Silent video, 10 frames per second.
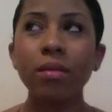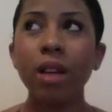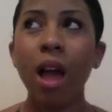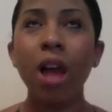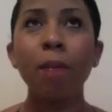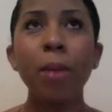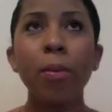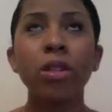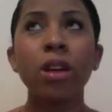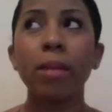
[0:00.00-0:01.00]
a lot of
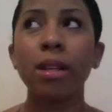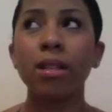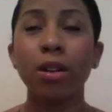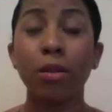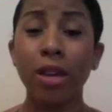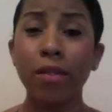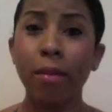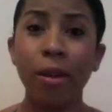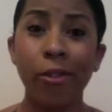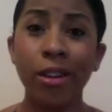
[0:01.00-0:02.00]
people tell me, even
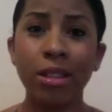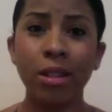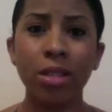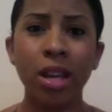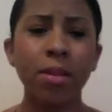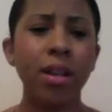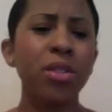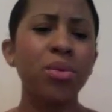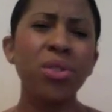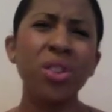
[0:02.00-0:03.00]
my friends sometimes are
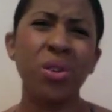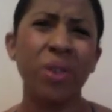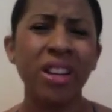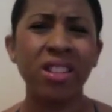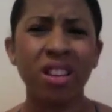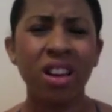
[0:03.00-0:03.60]
like, dude, you're crazy.